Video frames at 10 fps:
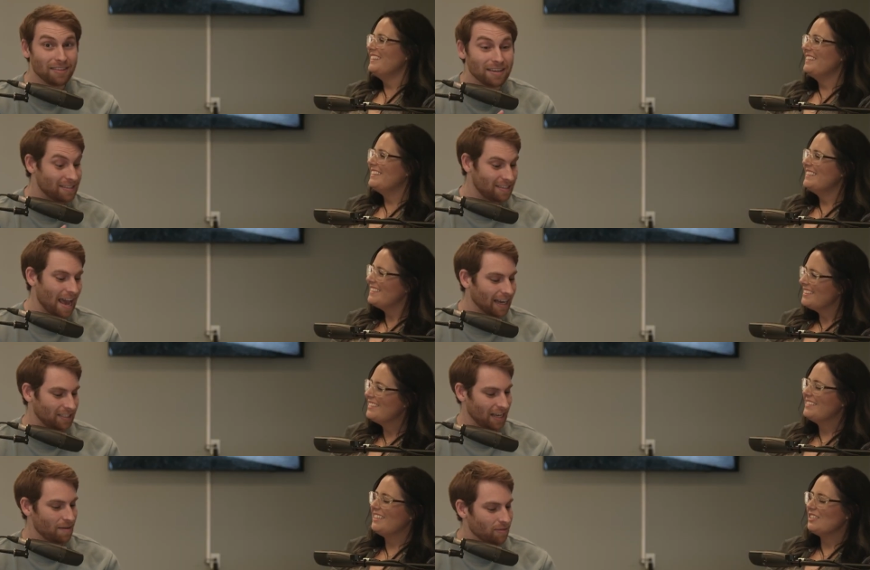Speaker 1: the exact
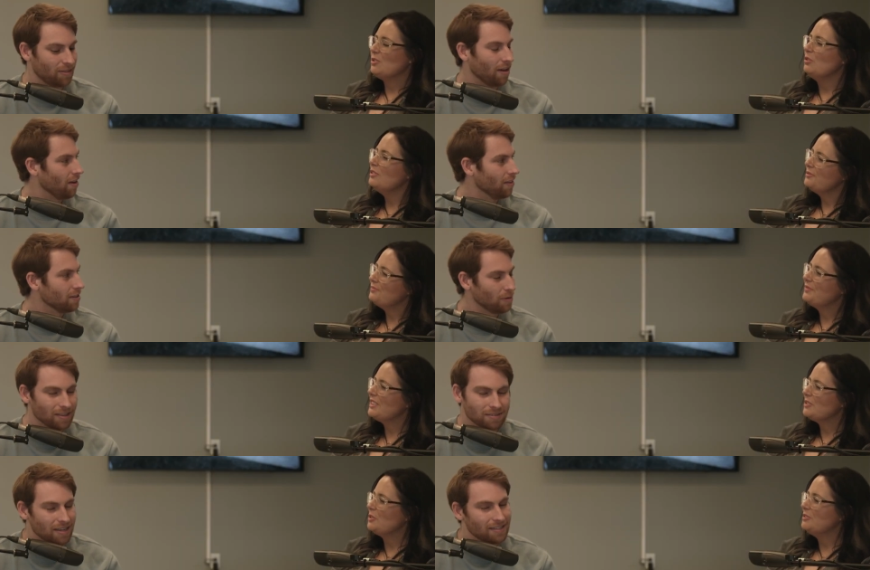same That's thought cool. on this. We had
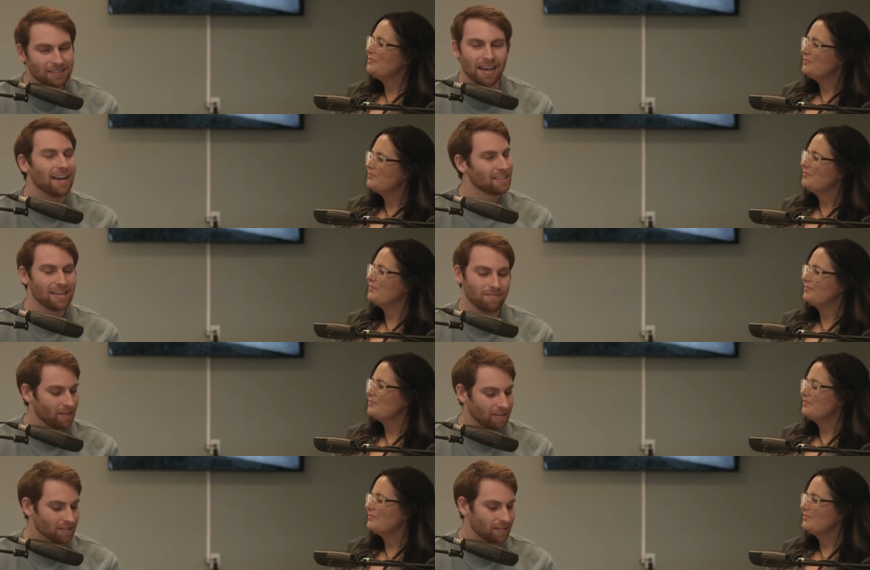That's the cool. exact same
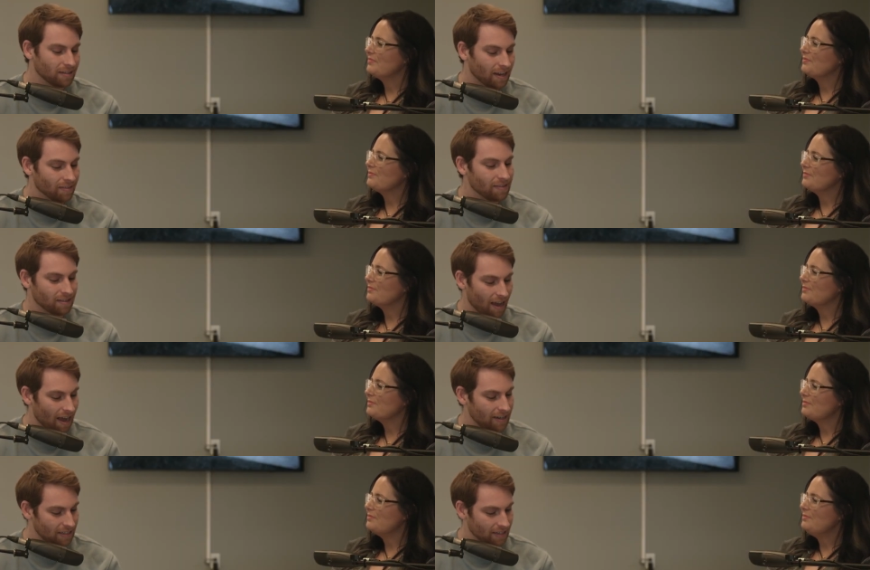thing that stood out. This
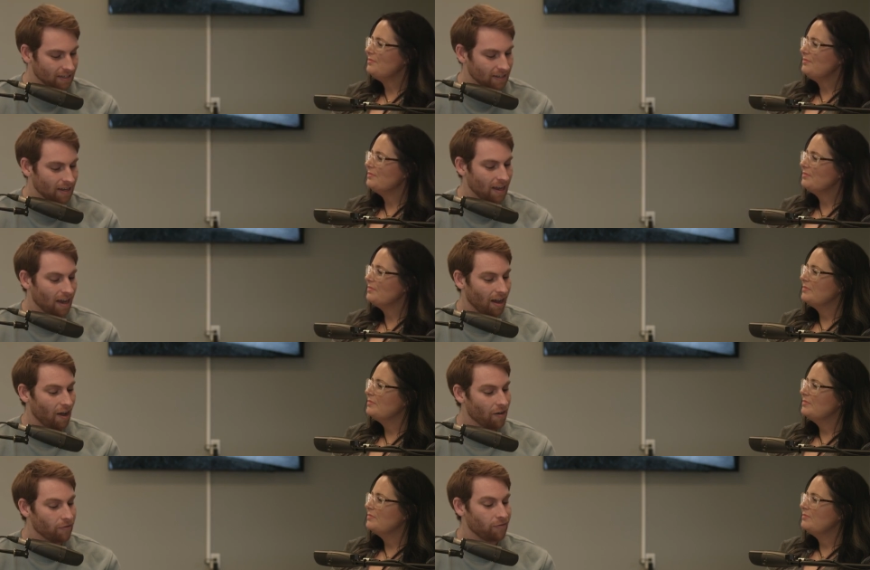idea
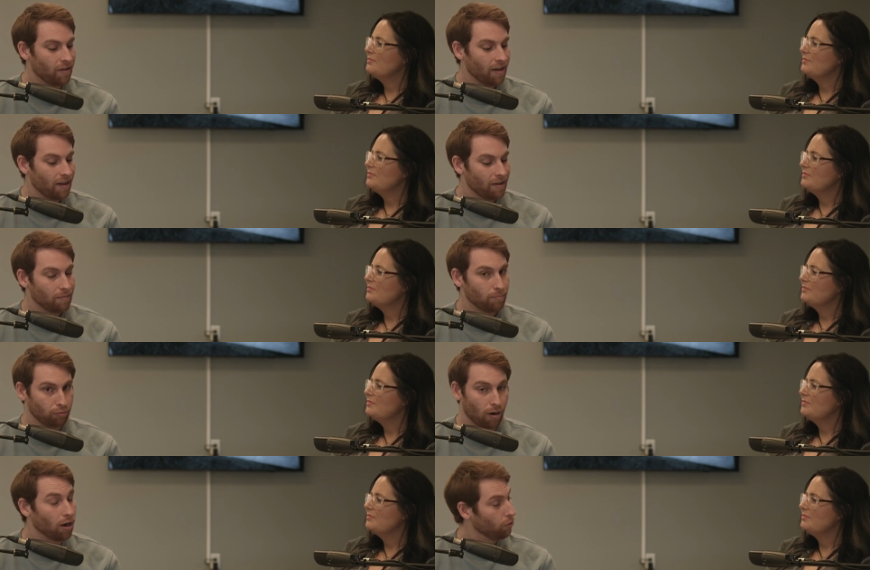of
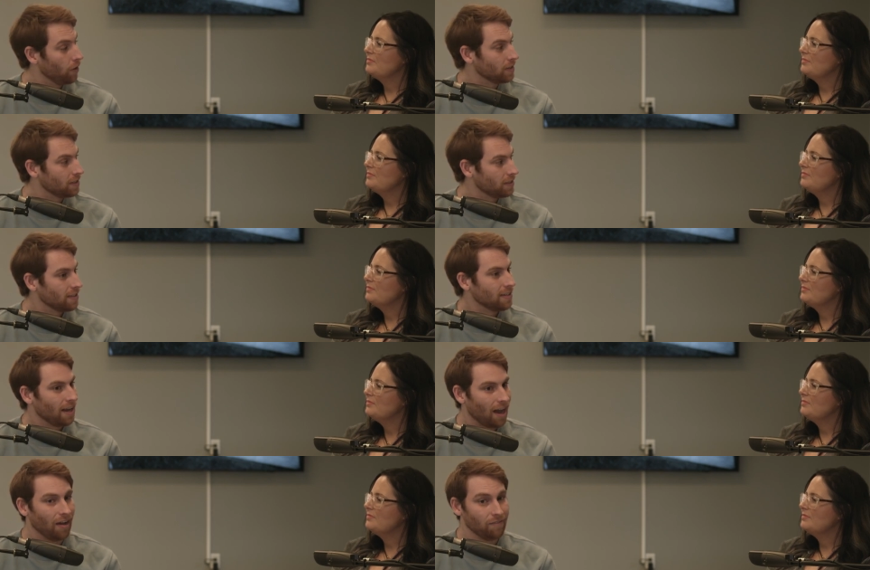progress
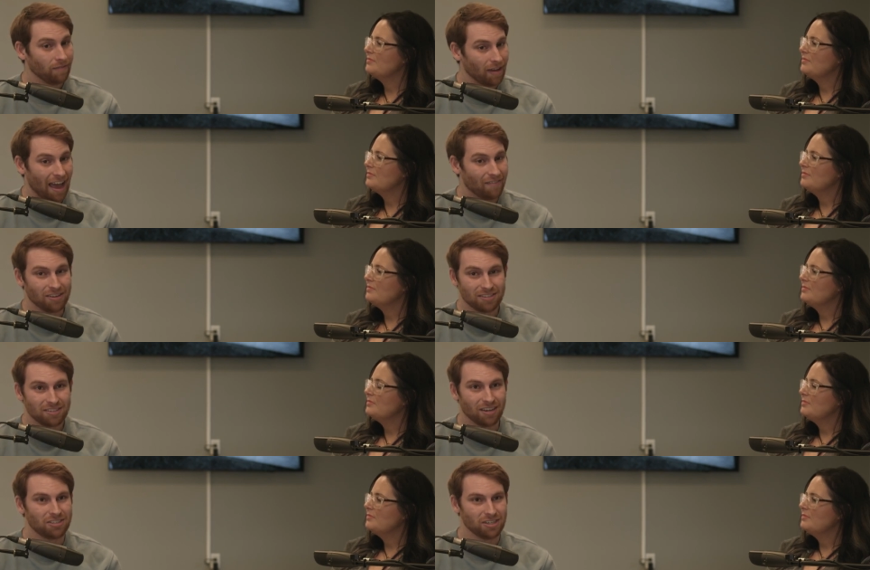of having
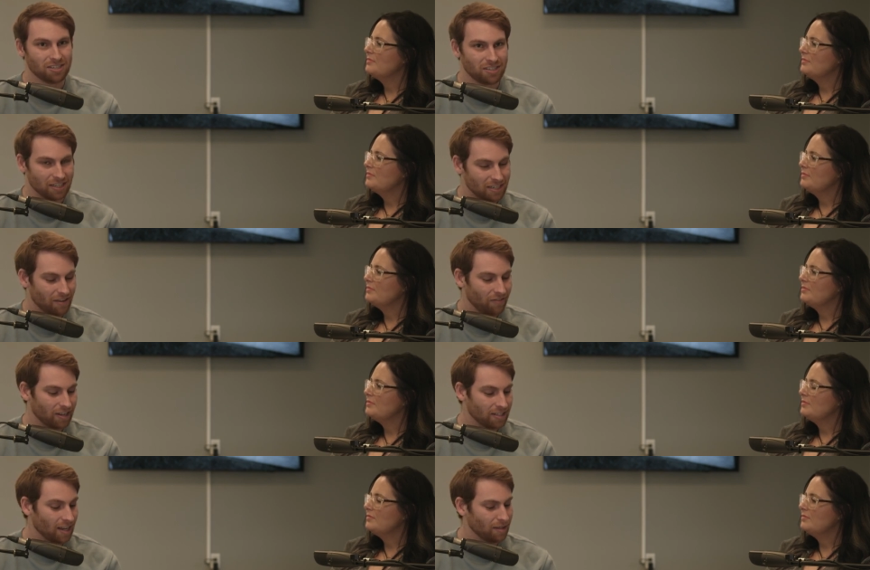such a
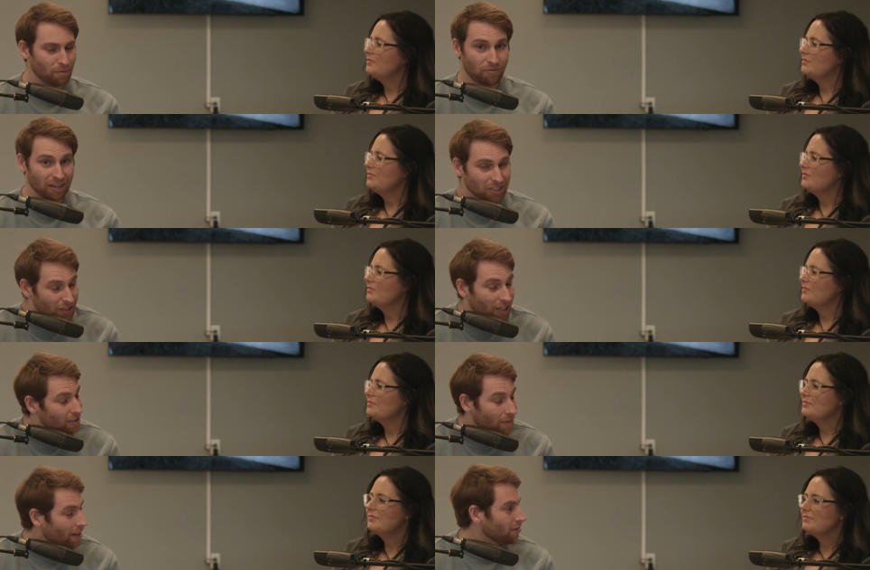significance. Not the perfection
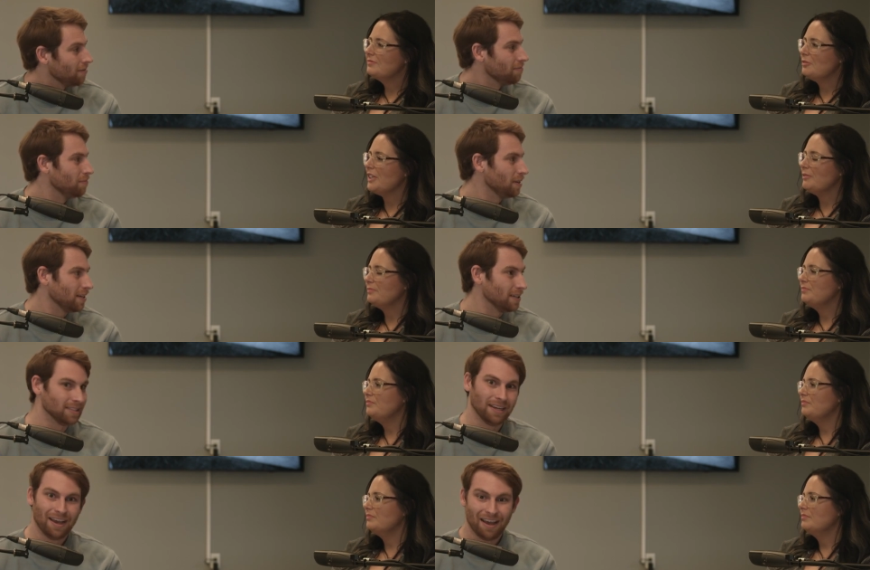doesn't matter, right.
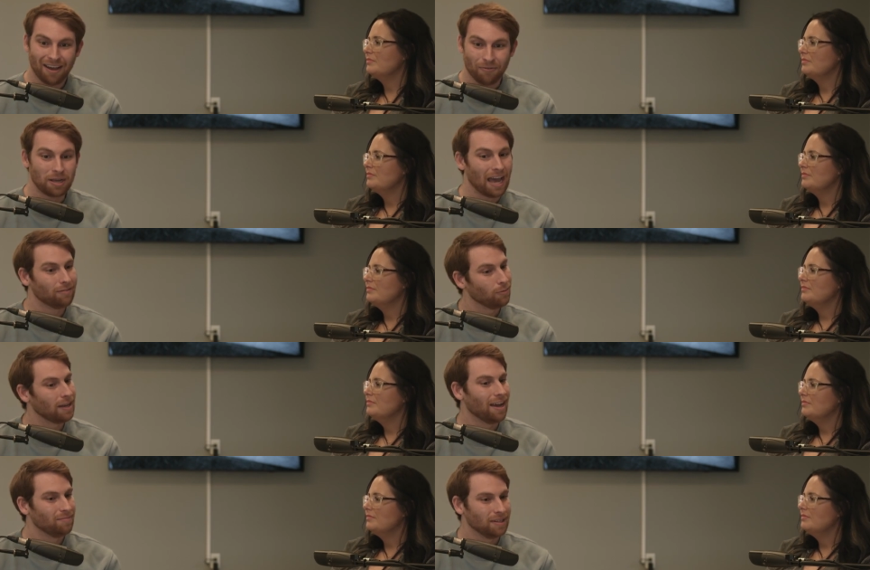because we have what
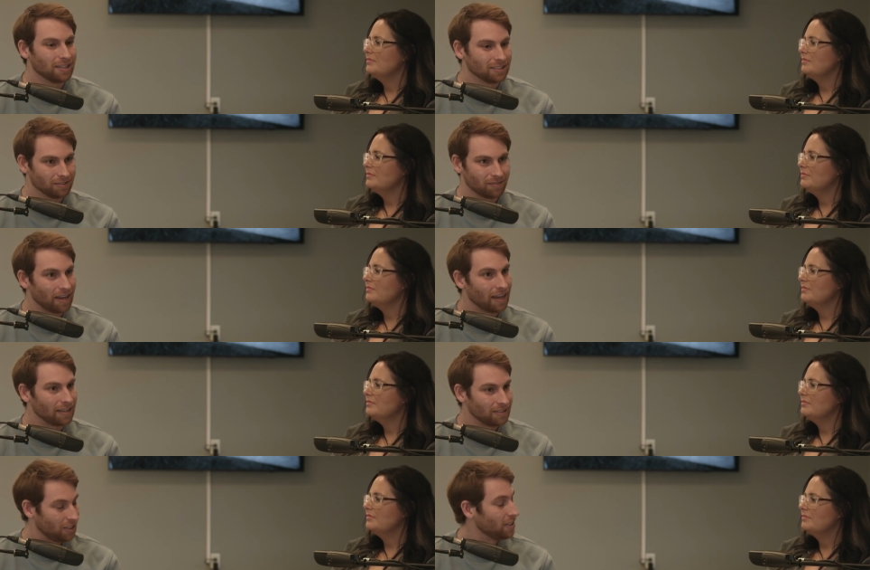we have because of
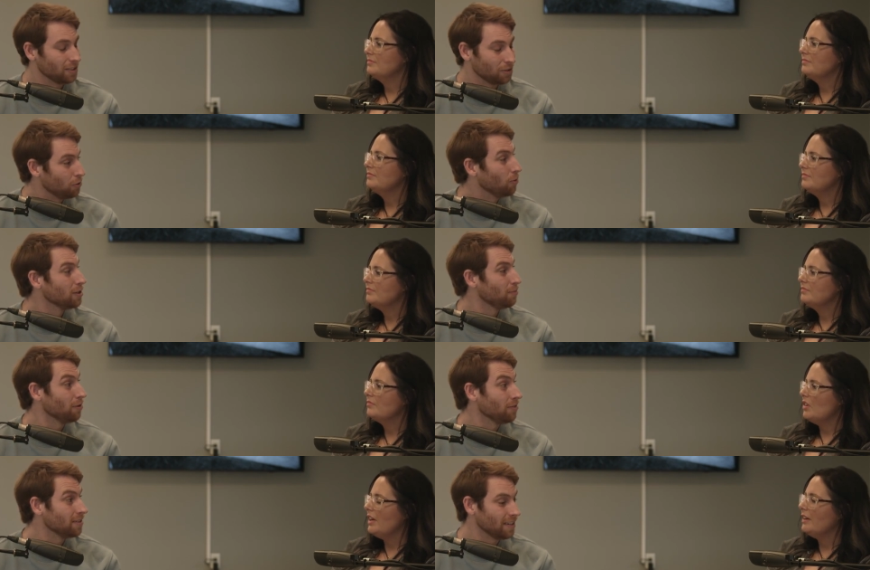a Jesus who was
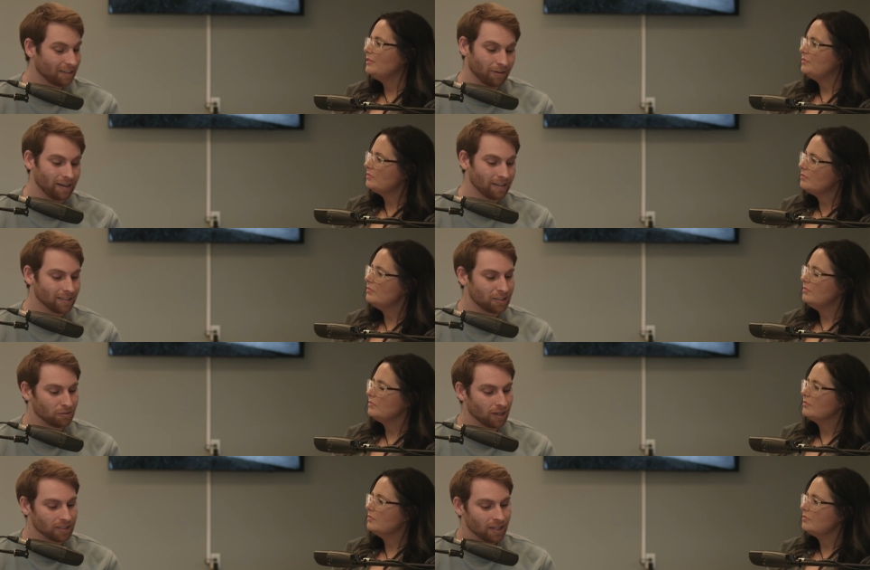perfect yeah. and granted this
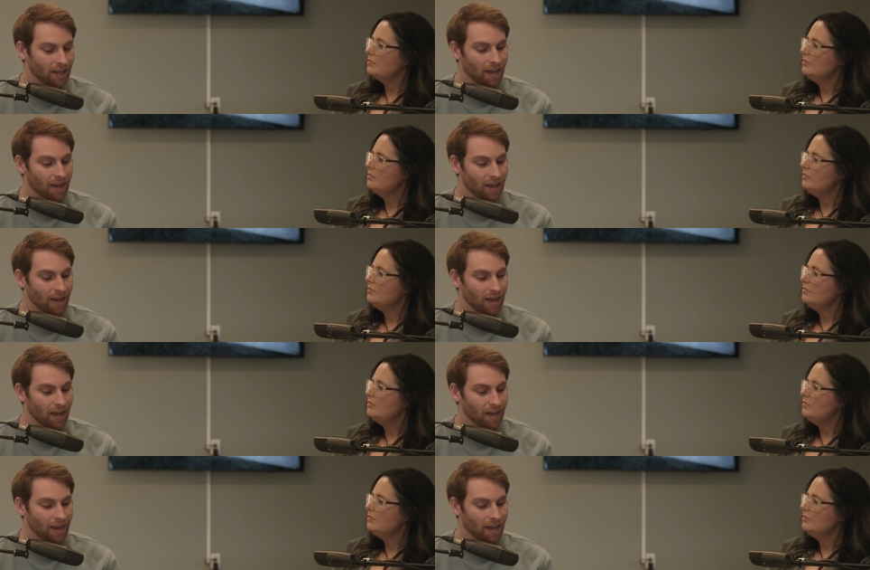to us.